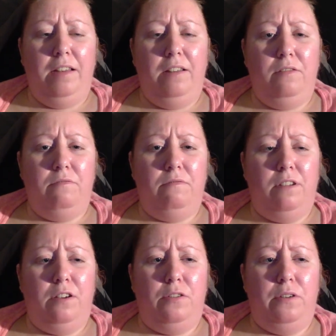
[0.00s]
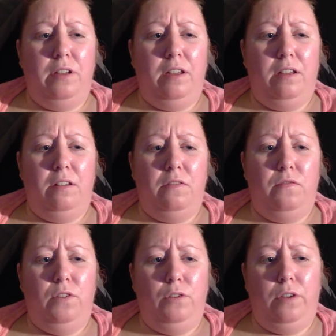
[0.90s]
I don't know
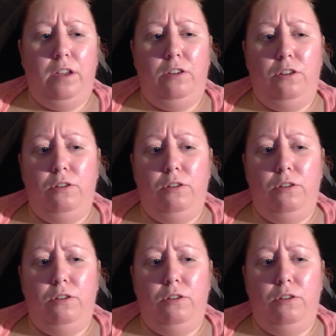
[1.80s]
if you can